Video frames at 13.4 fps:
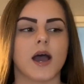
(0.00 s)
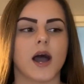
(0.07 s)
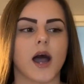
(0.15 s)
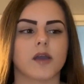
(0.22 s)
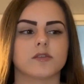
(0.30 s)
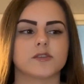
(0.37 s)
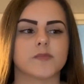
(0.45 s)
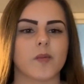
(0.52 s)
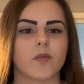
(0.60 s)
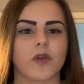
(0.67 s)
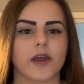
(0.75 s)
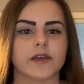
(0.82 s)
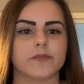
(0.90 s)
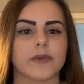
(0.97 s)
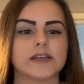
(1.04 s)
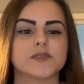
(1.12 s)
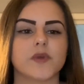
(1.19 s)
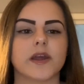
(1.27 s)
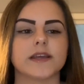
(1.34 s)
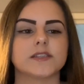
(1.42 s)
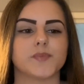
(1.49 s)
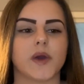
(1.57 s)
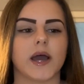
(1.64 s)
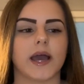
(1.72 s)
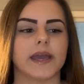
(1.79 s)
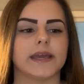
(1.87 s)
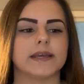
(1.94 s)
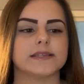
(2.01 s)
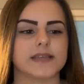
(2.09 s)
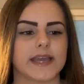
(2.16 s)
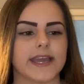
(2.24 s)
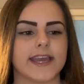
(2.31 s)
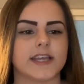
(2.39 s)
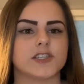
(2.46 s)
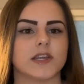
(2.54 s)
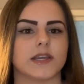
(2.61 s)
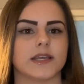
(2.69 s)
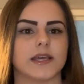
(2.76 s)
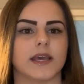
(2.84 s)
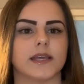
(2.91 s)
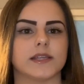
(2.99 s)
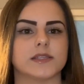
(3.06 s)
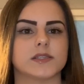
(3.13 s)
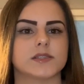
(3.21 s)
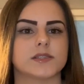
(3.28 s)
I was mesmerized by his age and his